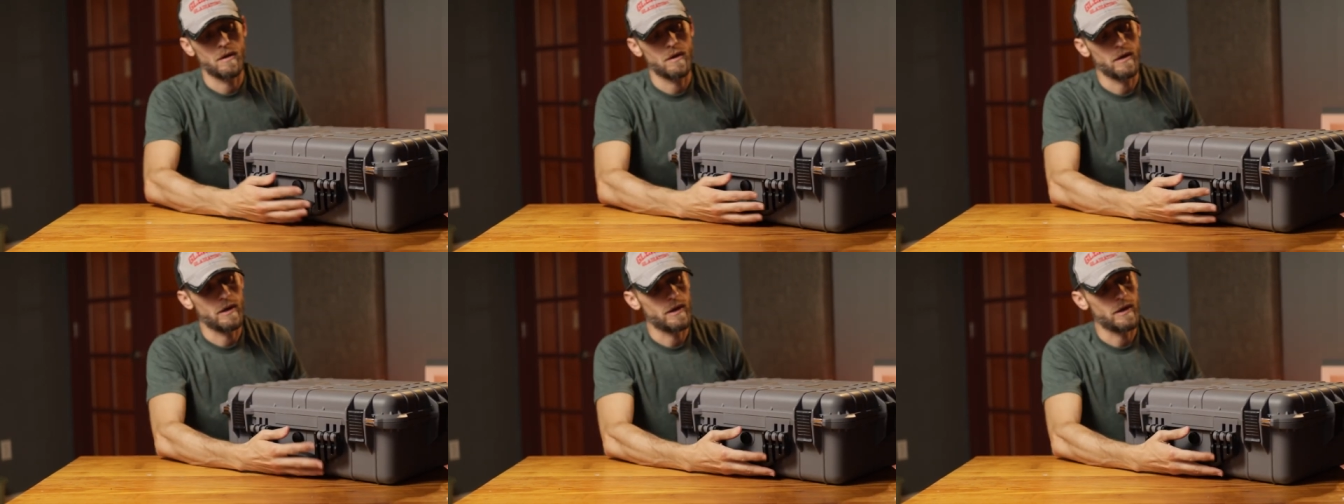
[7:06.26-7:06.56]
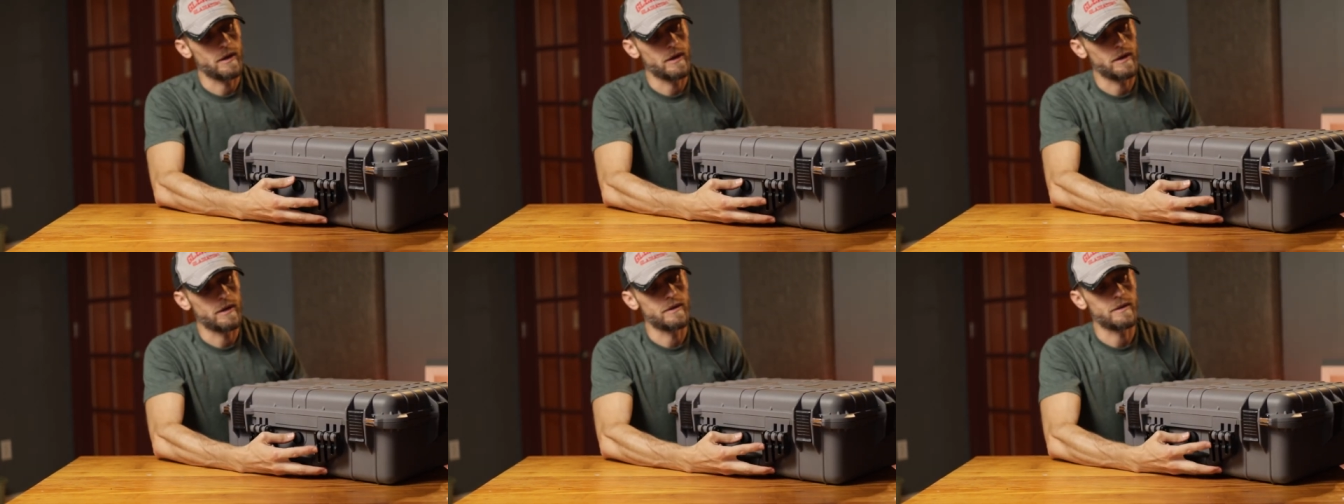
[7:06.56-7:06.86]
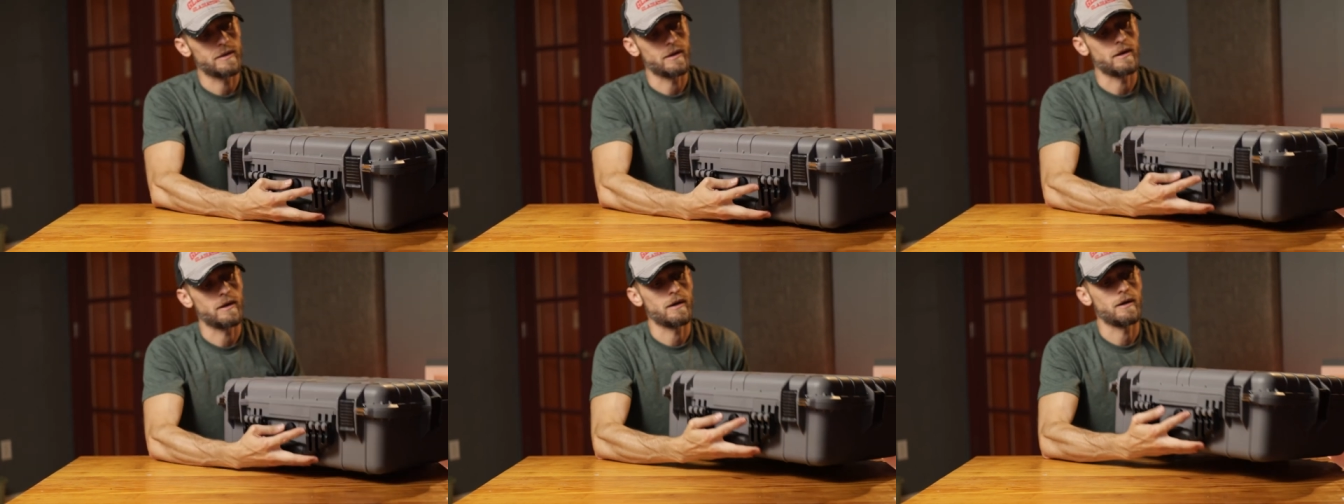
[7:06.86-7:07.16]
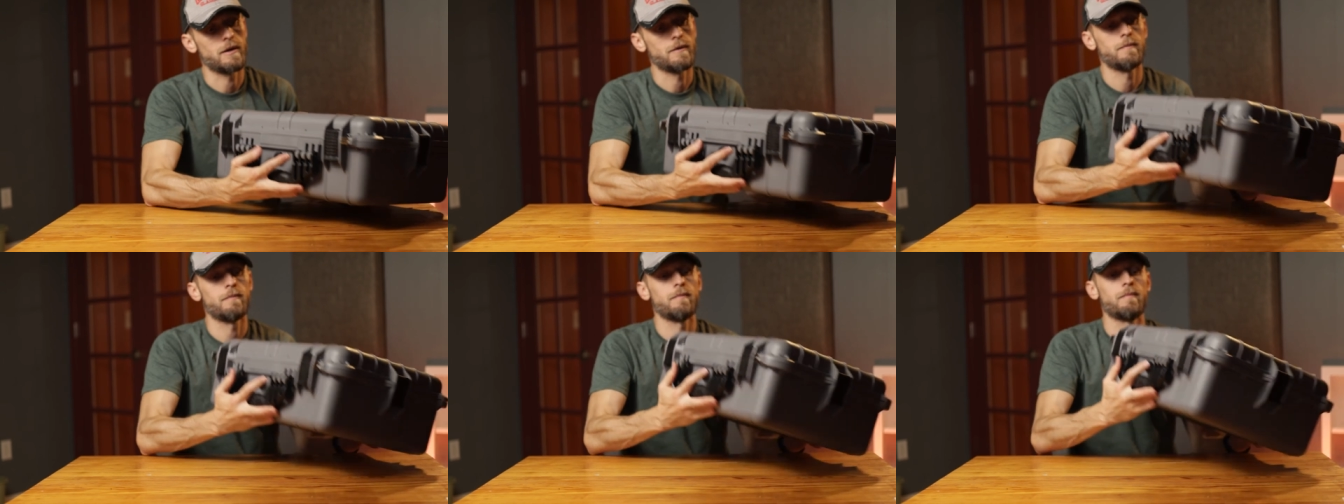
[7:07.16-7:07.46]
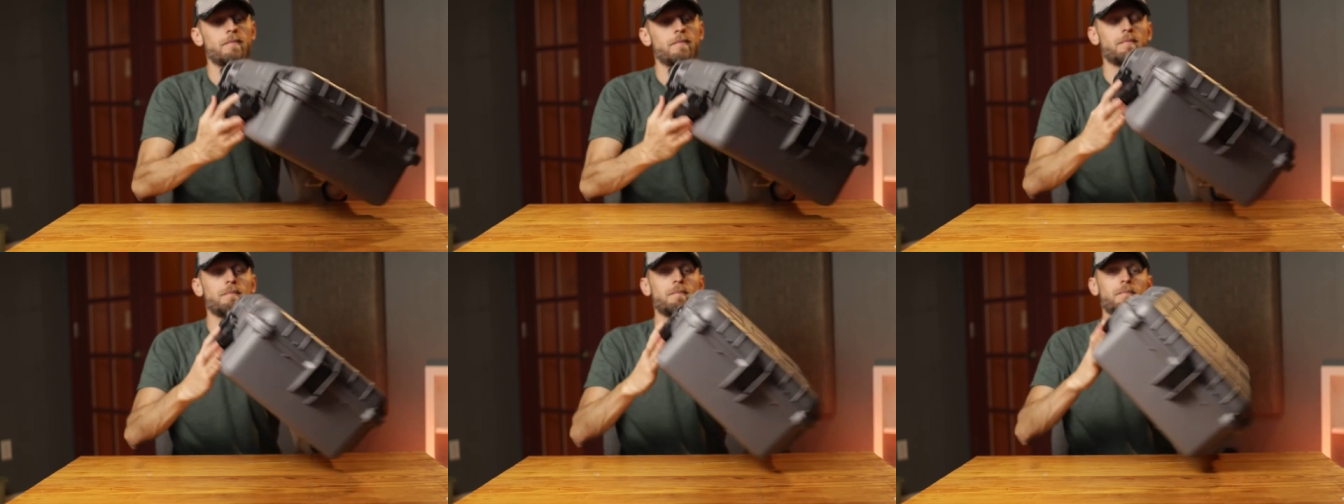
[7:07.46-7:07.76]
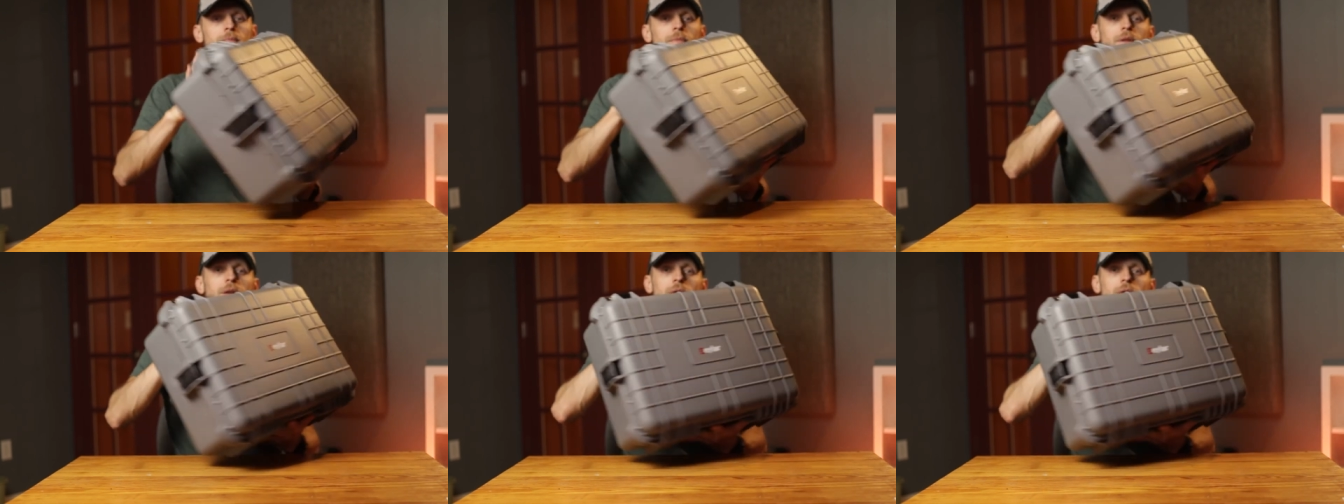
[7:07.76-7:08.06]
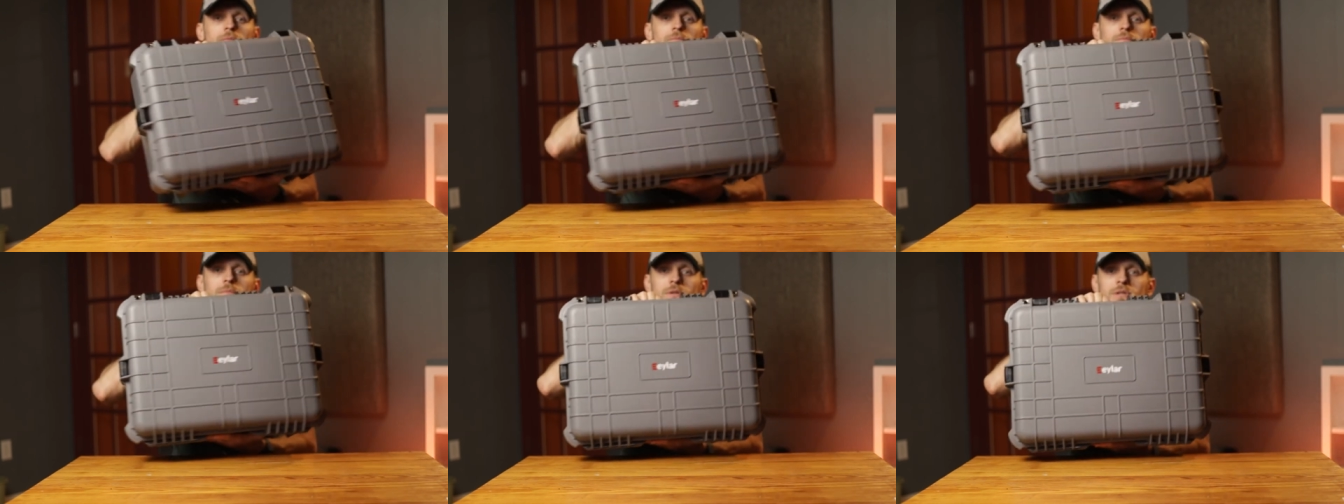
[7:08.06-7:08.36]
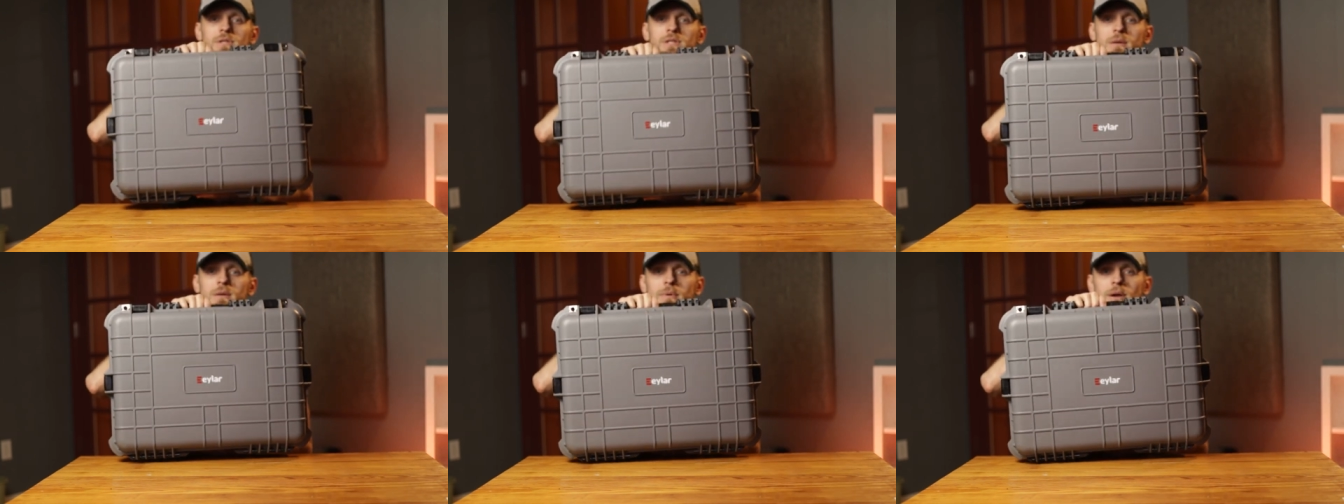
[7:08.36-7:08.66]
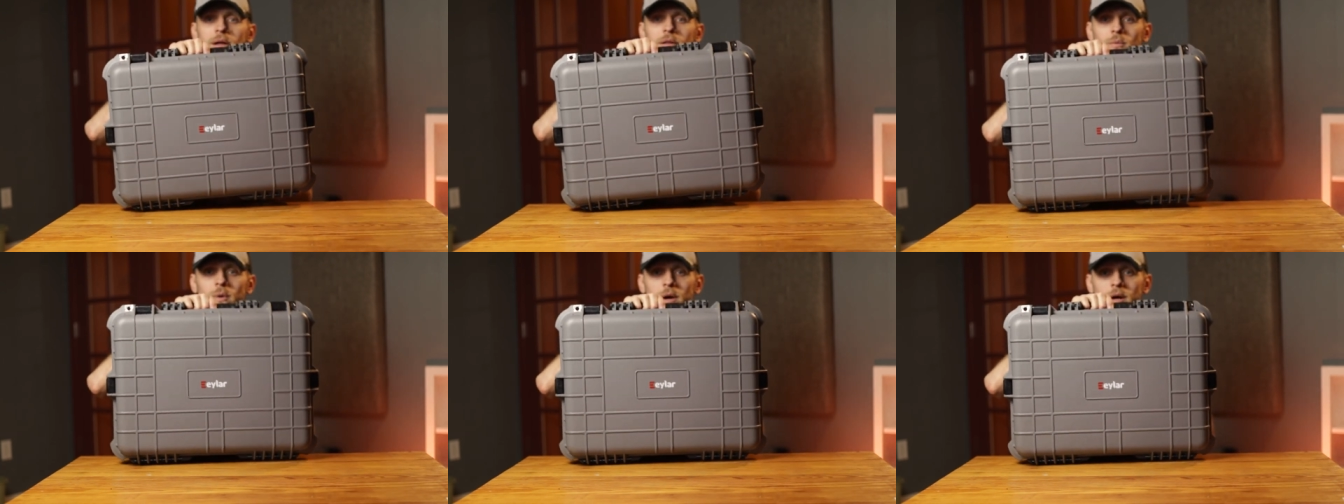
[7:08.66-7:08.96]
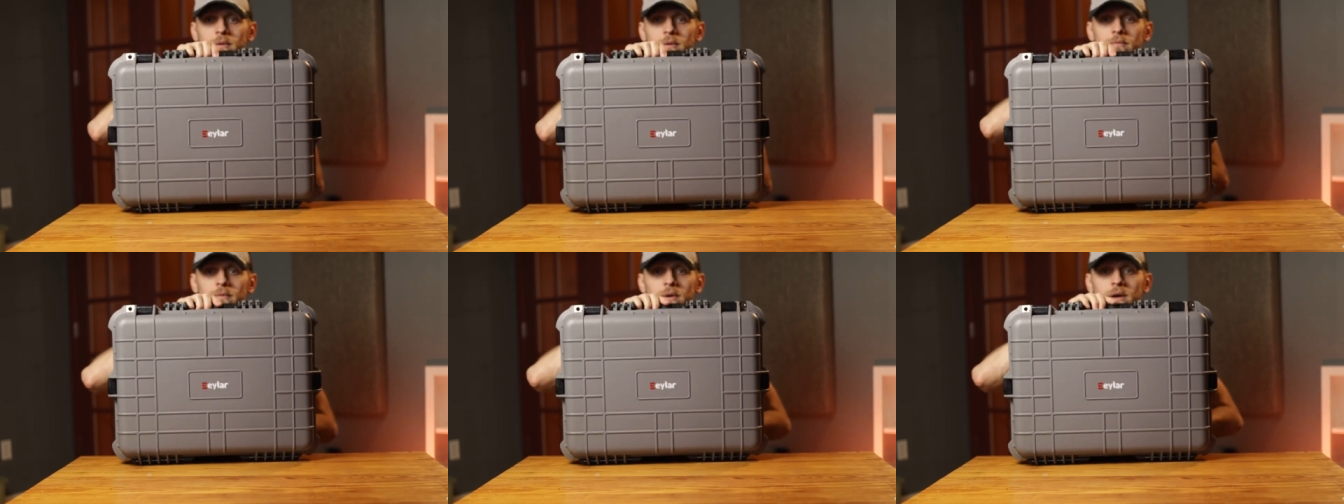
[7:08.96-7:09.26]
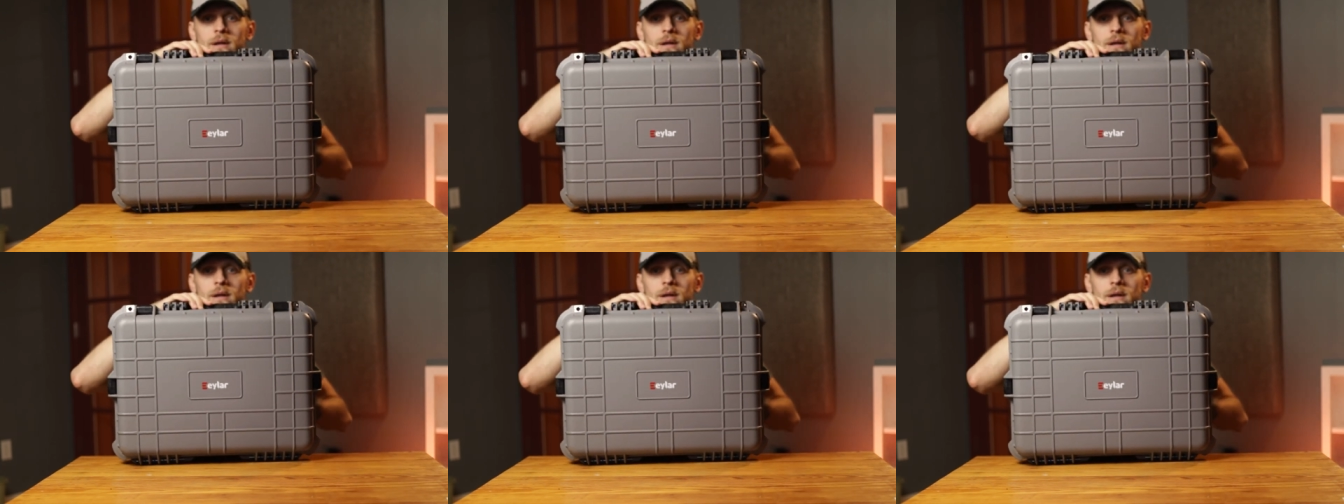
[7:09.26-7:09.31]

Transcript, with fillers: And, uh, you know, you just keep it out of the way.